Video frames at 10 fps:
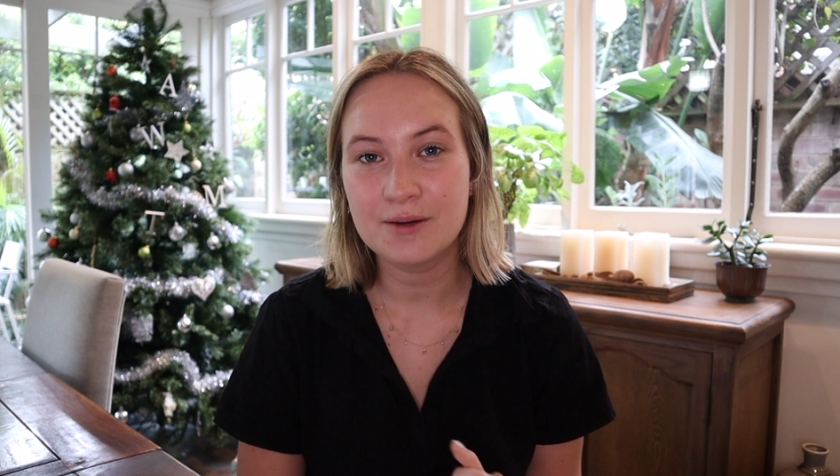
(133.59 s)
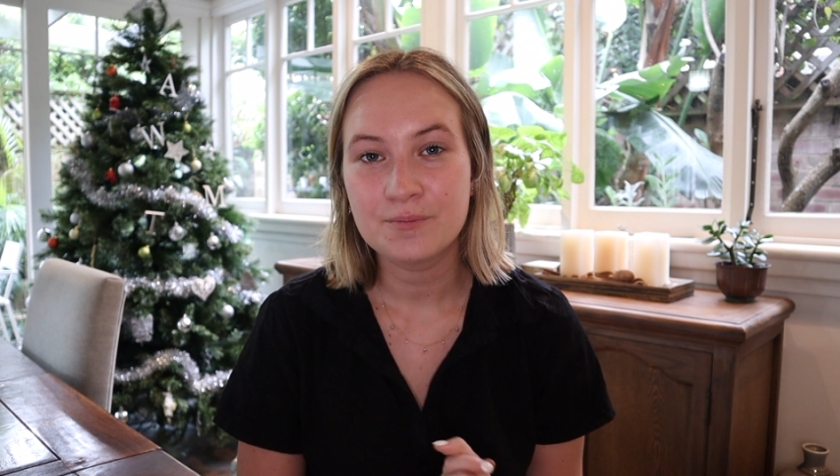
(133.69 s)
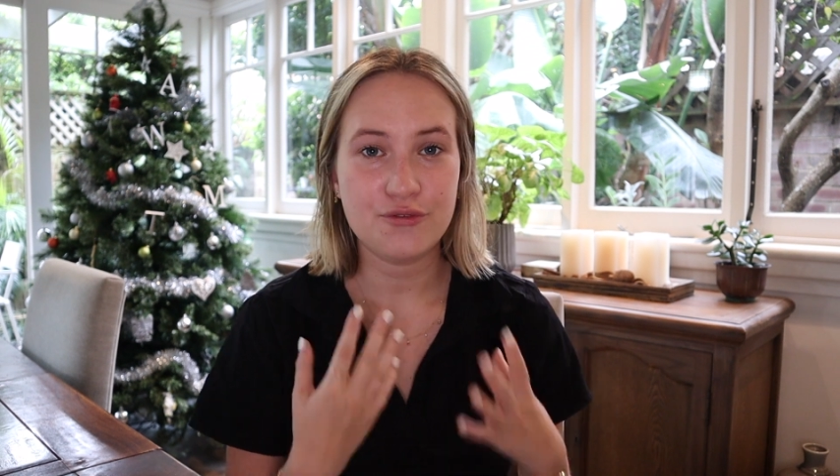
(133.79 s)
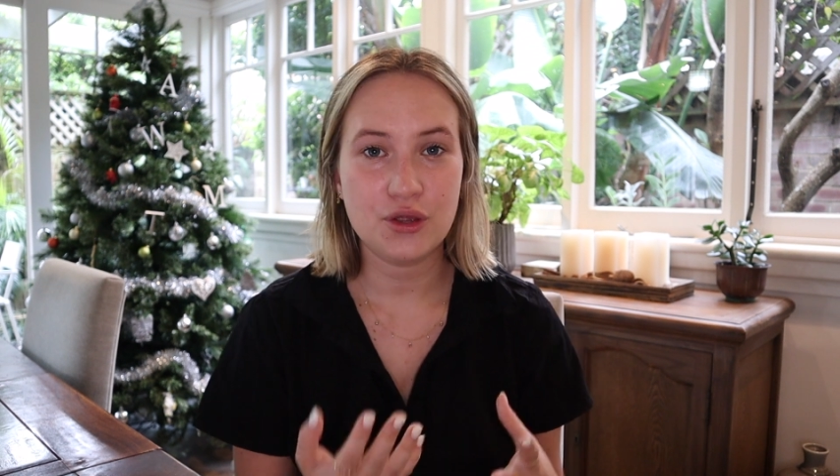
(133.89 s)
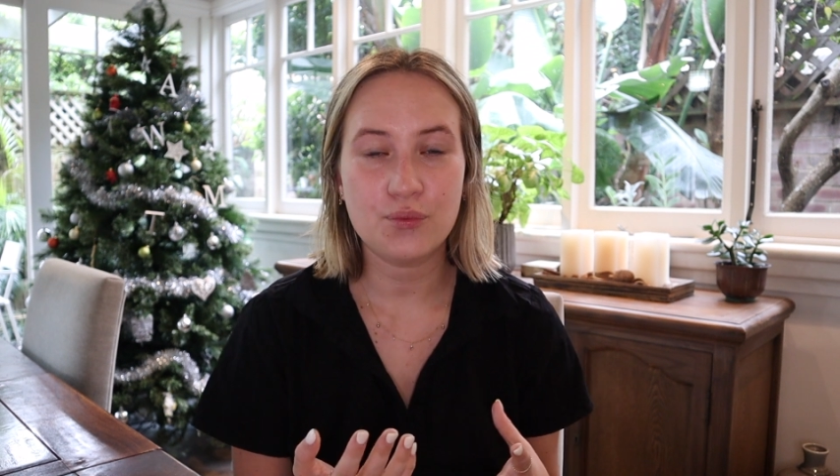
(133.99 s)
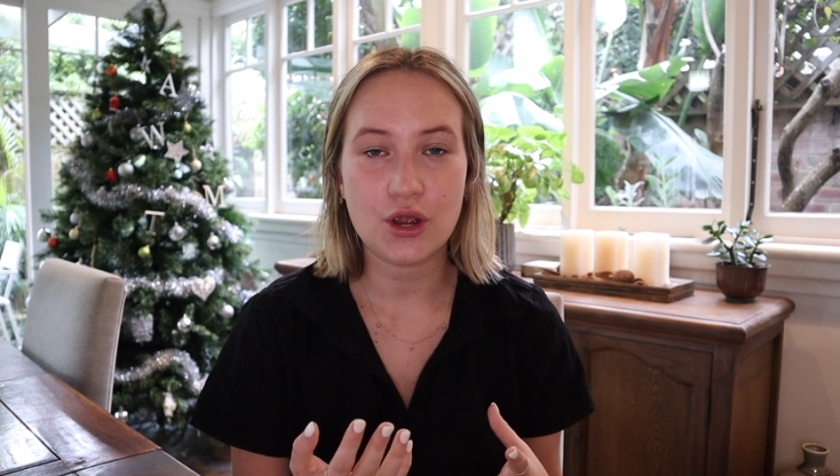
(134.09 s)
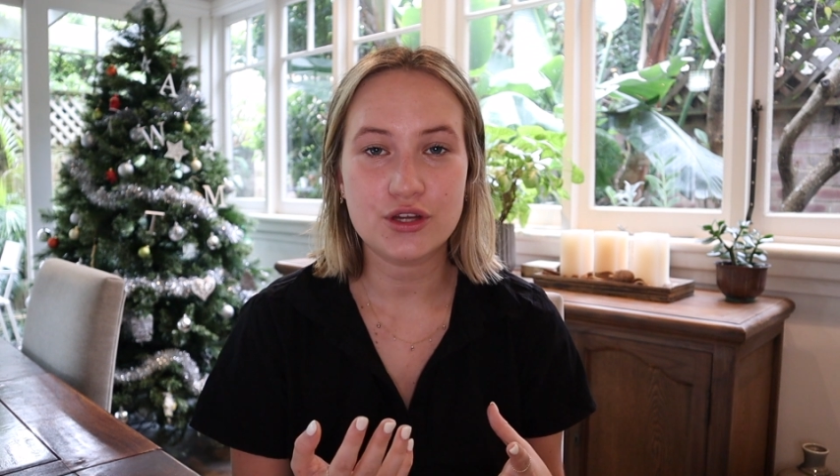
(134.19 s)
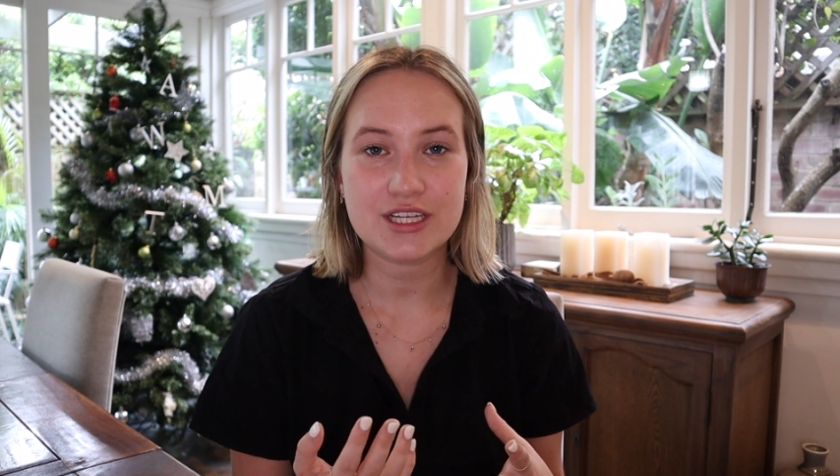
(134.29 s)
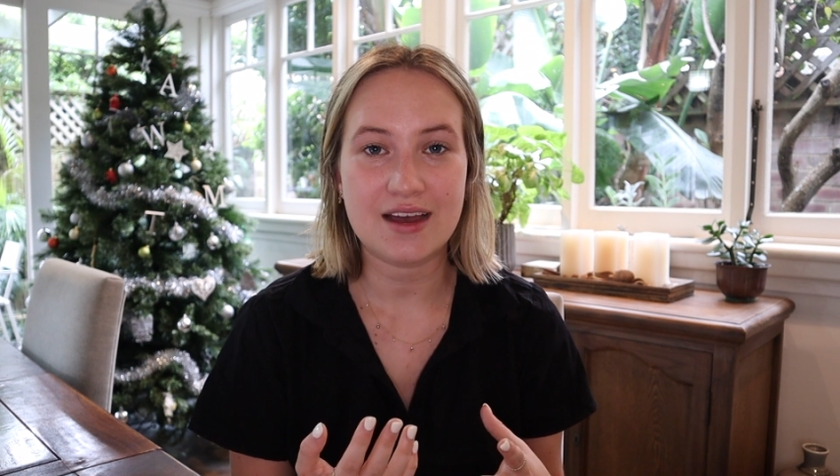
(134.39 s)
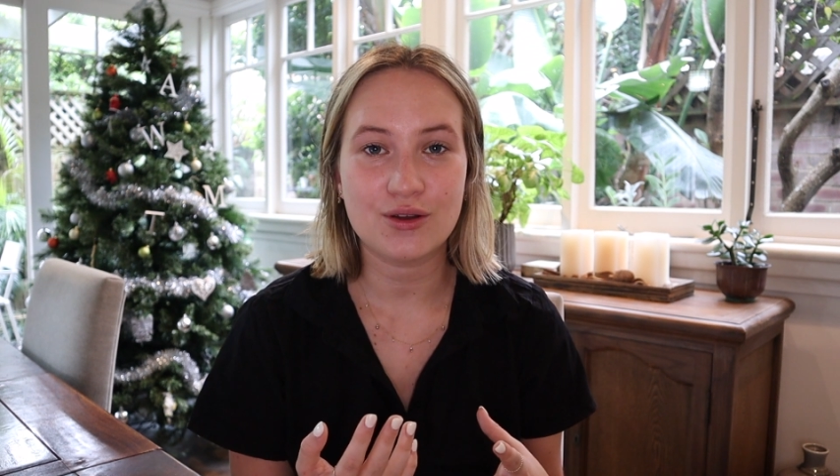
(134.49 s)
If you wrote
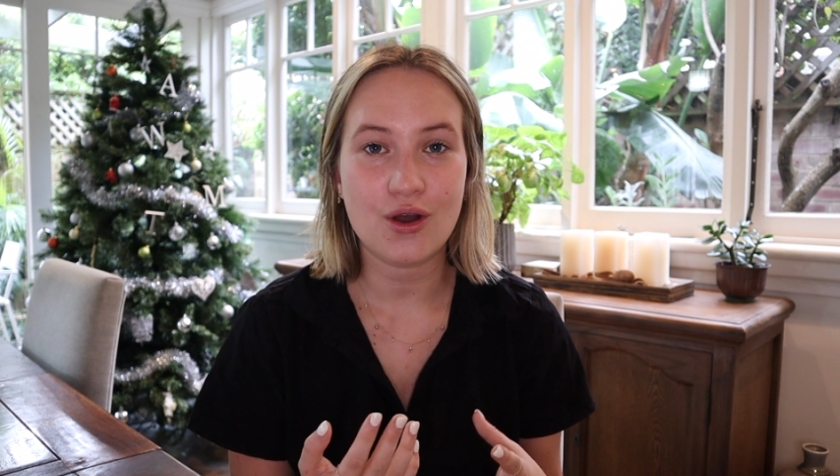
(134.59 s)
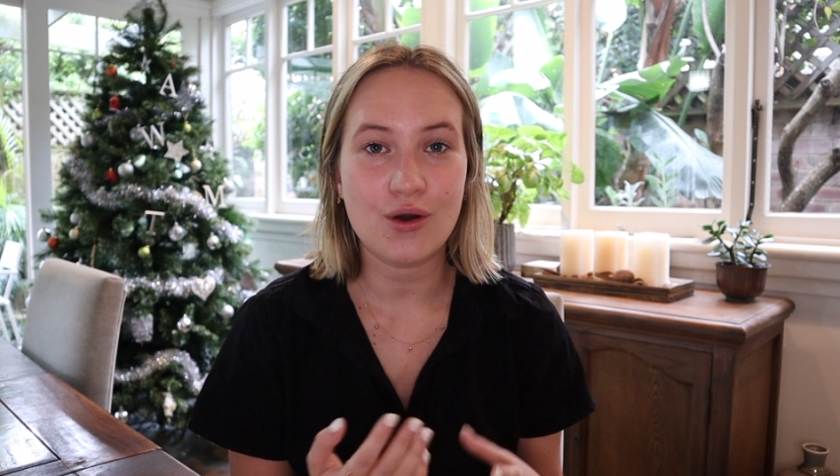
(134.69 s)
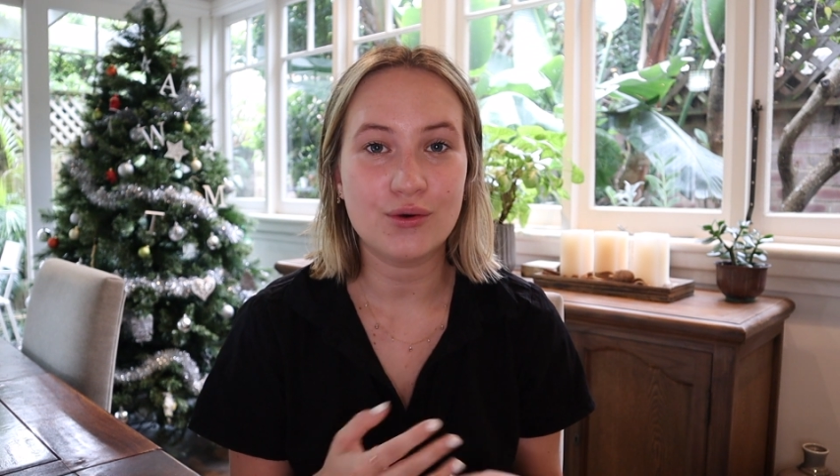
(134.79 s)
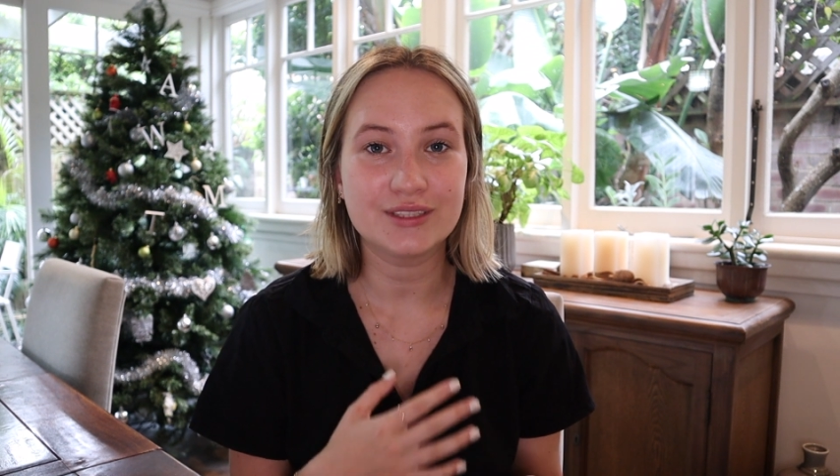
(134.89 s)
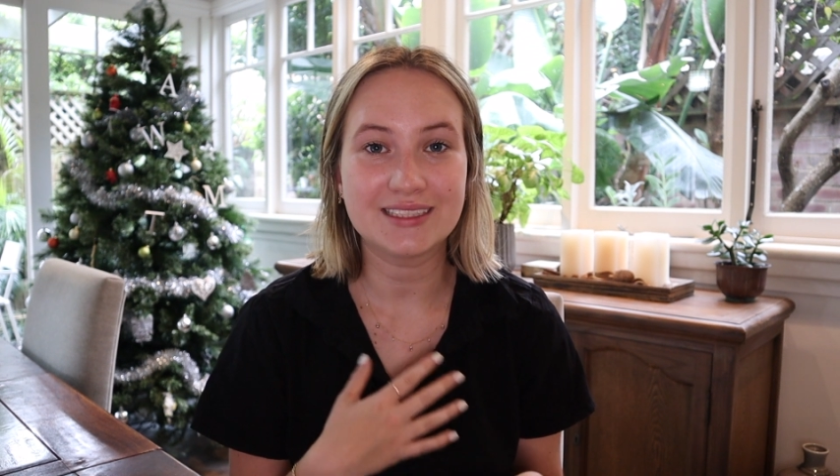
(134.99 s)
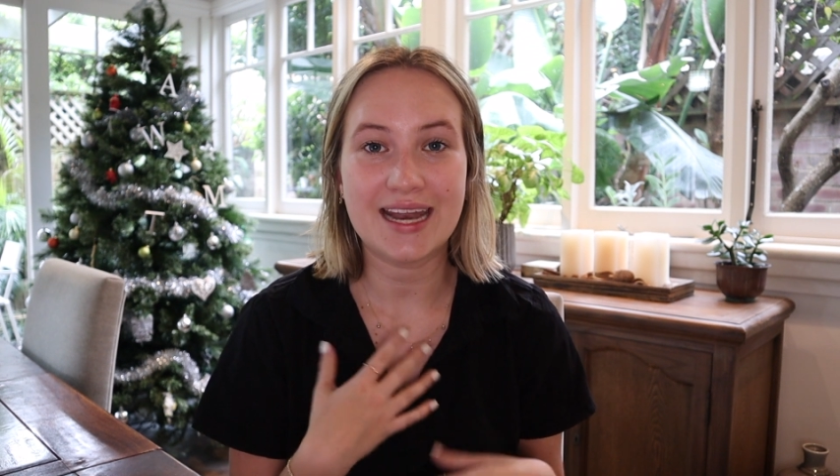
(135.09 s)
down goals,